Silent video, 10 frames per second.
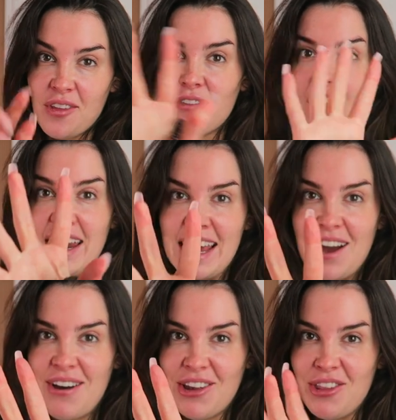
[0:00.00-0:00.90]
right
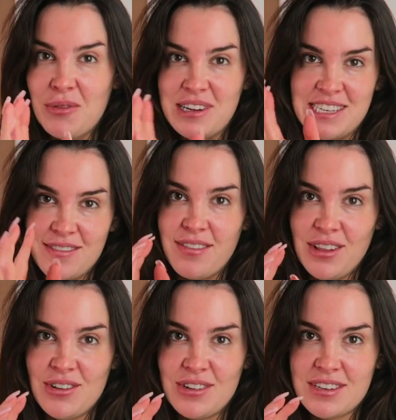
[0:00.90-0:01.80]
now I look the worst I've ever
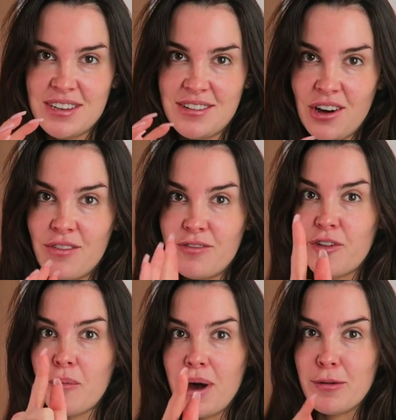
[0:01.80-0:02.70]
looked
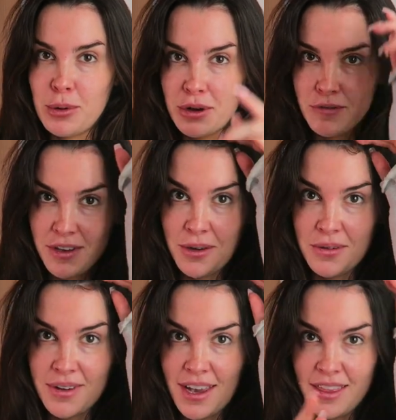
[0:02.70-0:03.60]
from my point of view
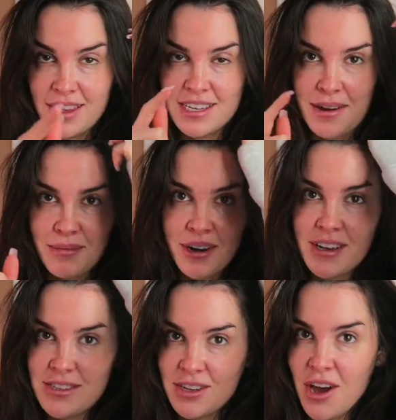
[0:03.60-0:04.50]
in this camera,
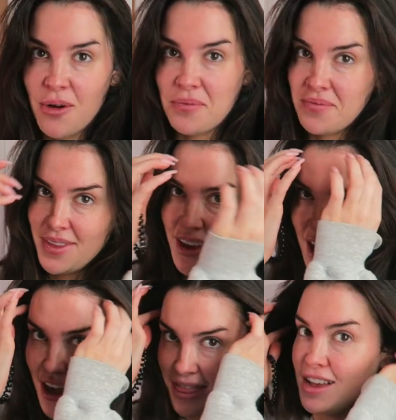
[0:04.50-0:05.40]
so
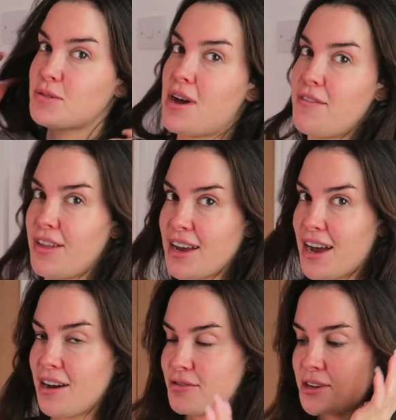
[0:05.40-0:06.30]
that's why I feel like
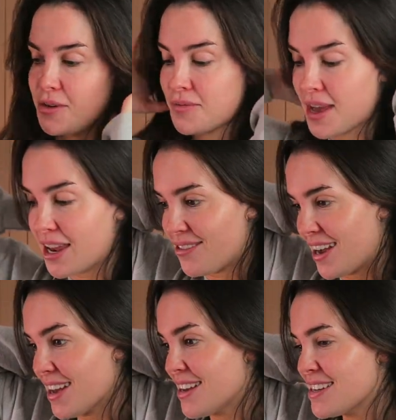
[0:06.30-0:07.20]
I have to.
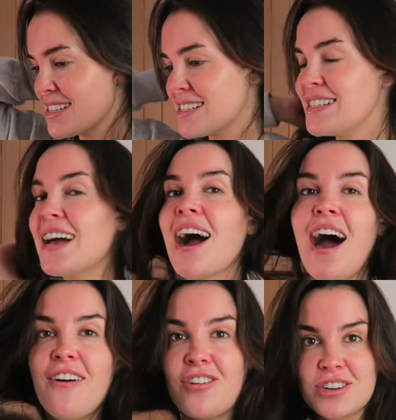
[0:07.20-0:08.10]
Anyway,
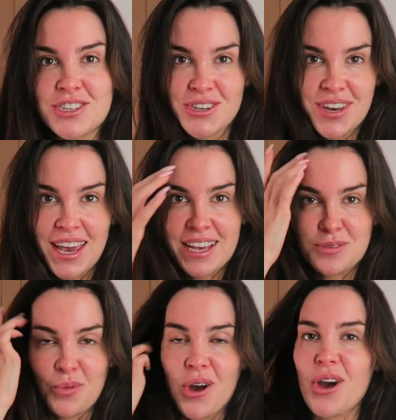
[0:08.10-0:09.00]
I've got 2
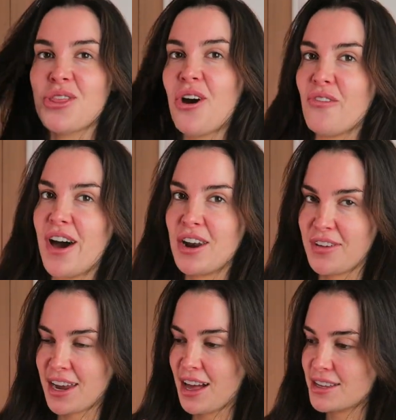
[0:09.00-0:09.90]
days worth of
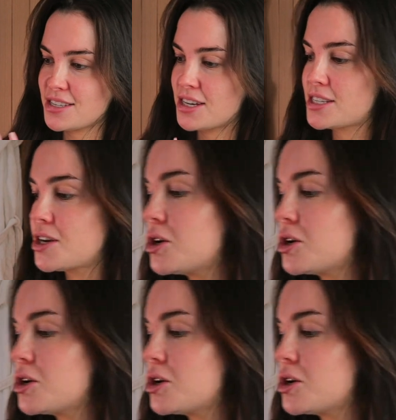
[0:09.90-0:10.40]
advent calendars